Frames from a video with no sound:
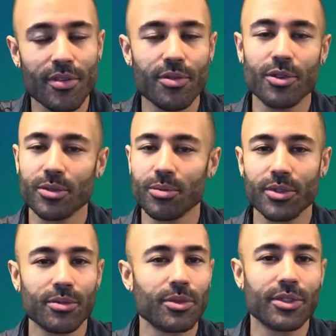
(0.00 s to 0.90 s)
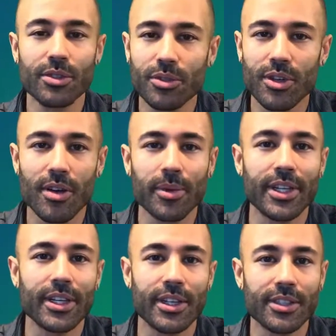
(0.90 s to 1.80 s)
Of course, we'll still talk about
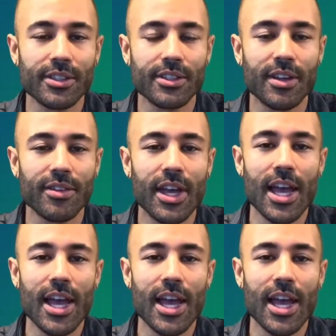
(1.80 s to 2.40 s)
indicas and stuff.